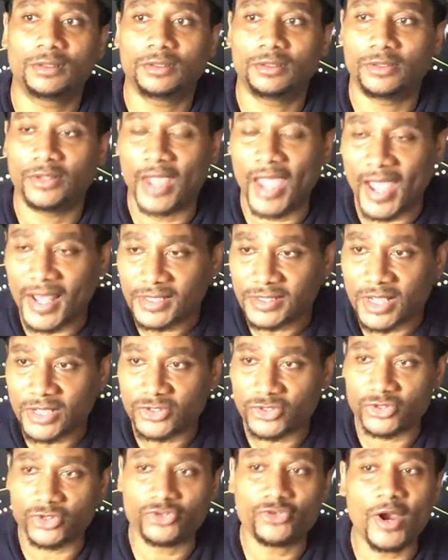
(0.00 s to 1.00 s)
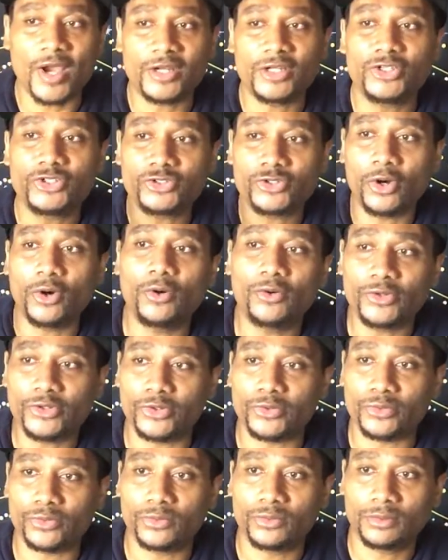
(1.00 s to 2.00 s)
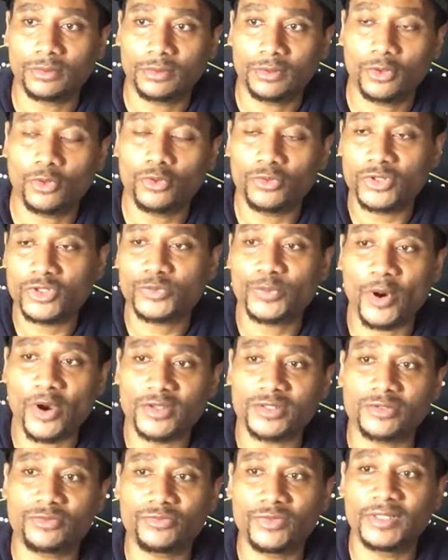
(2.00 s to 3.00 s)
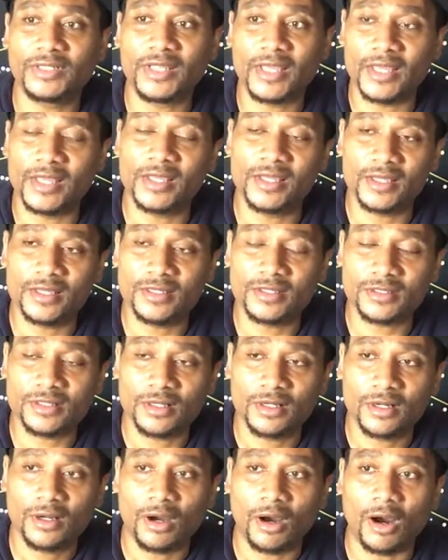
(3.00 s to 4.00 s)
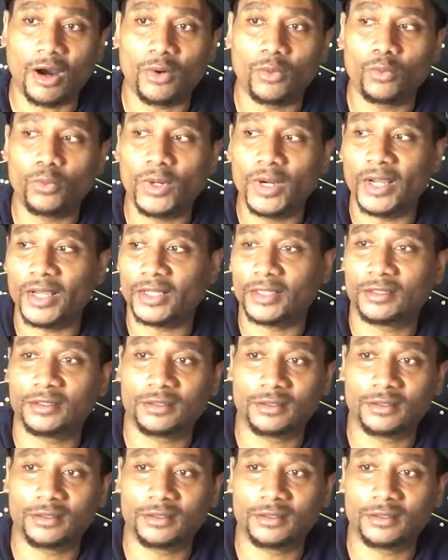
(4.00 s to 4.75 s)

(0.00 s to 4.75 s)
your ancestors are trying to show you who this person really is or what